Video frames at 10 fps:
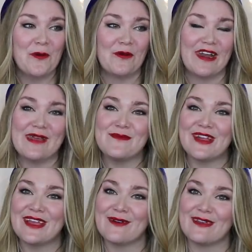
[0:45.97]
what I'm
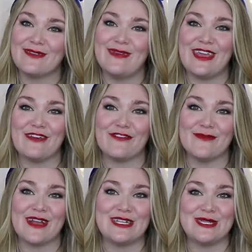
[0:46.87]
bringing with me
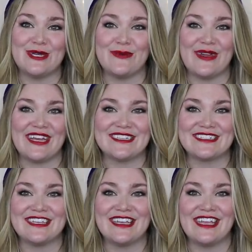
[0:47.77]
for my two
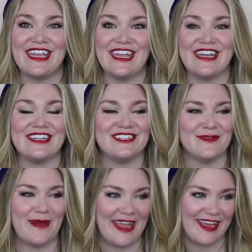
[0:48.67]
weeks in
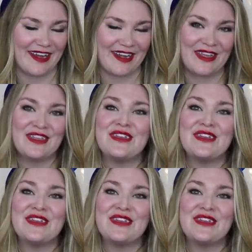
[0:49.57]
Japan.